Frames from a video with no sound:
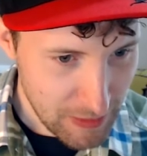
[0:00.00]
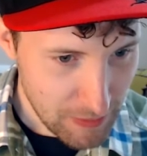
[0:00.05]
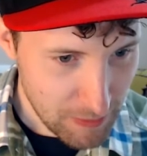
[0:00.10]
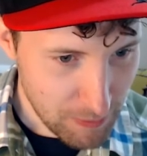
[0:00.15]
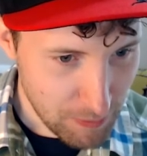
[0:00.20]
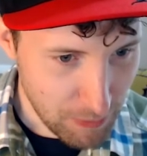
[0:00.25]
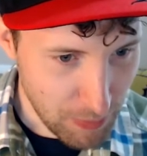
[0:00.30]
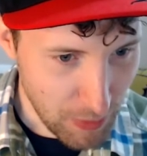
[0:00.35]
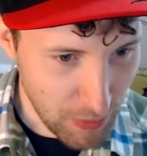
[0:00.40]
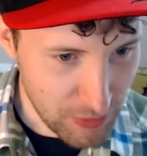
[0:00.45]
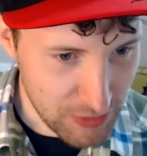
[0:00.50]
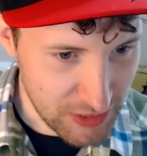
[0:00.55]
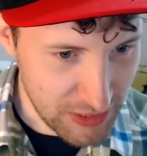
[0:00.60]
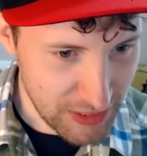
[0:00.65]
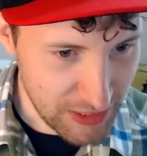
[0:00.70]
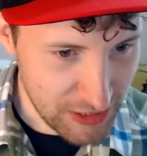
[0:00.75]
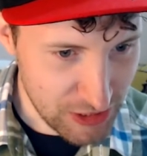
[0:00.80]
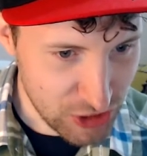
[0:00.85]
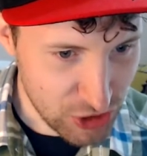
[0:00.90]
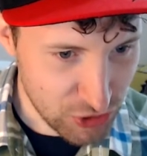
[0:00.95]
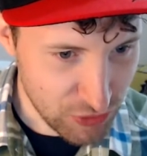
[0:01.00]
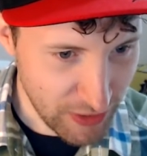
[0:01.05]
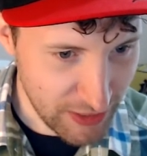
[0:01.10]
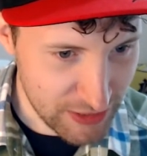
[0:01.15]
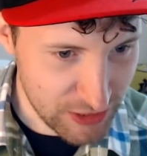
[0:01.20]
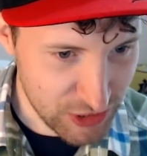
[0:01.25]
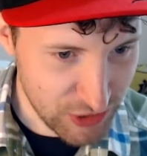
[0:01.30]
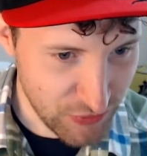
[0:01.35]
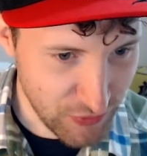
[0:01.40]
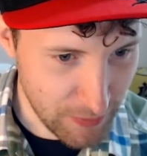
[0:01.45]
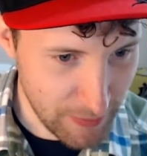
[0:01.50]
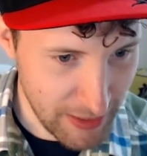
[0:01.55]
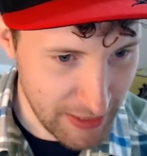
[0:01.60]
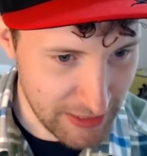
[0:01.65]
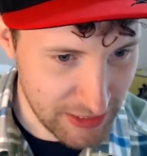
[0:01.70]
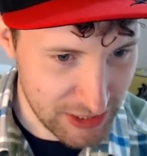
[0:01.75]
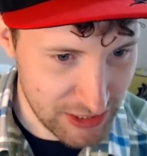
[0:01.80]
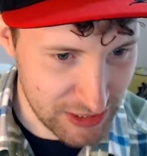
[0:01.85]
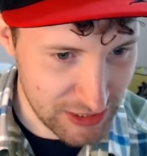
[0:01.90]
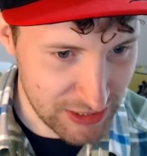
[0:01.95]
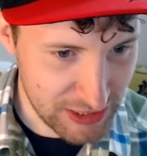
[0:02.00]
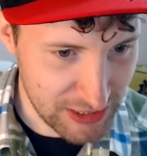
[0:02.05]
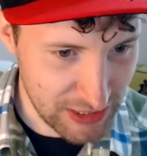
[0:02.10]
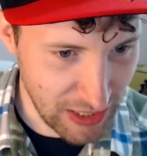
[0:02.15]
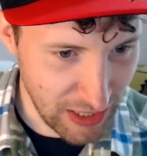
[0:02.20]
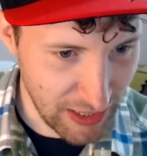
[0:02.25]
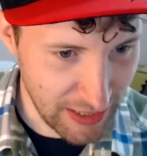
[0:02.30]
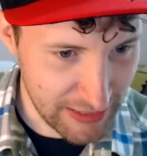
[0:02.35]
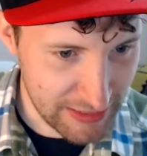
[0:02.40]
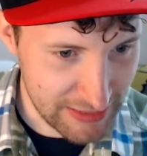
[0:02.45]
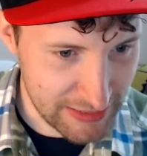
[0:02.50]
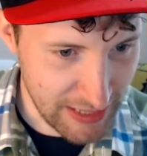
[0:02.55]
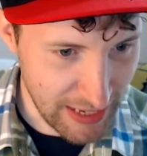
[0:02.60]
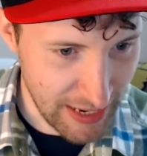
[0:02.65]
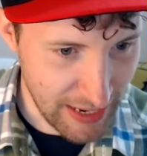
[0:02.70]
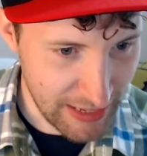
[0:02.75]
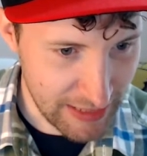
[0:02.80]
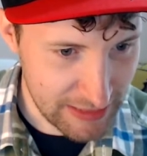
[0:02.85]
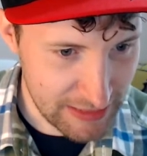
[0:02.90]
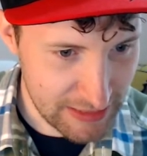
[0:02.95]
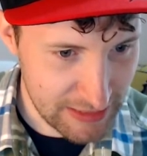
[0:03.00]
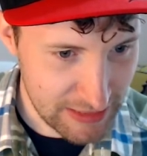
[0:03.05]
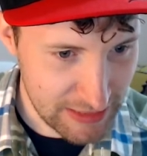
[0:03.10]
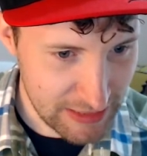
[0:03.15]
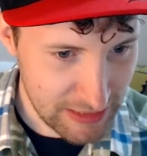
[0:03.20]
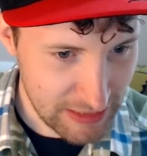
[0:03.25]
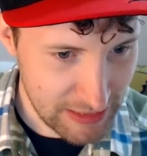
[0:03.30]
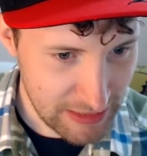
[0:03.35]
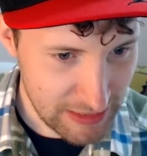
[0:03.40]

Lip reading: Body transformations like that